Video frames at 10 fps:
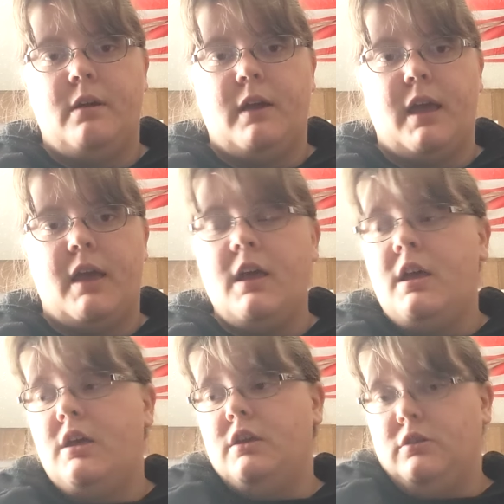Okay?
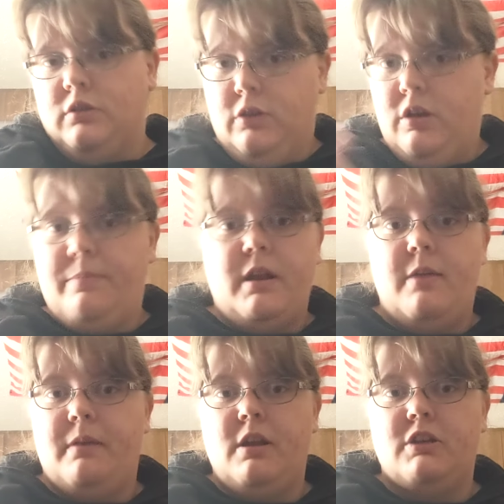Load up on
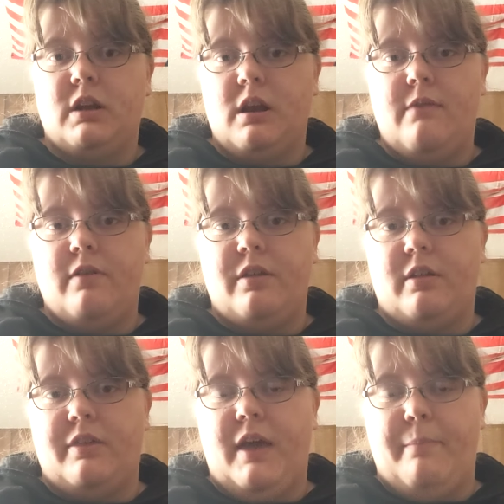ammunition and everything
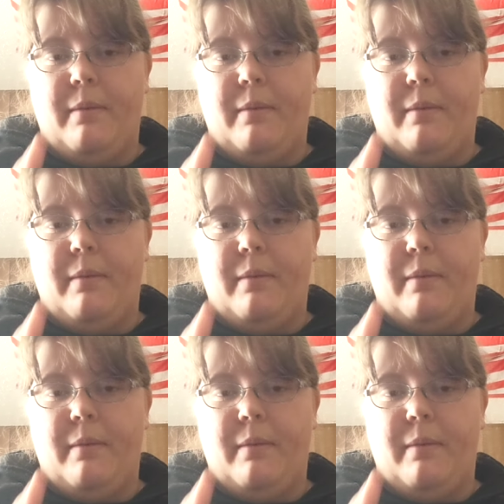like that,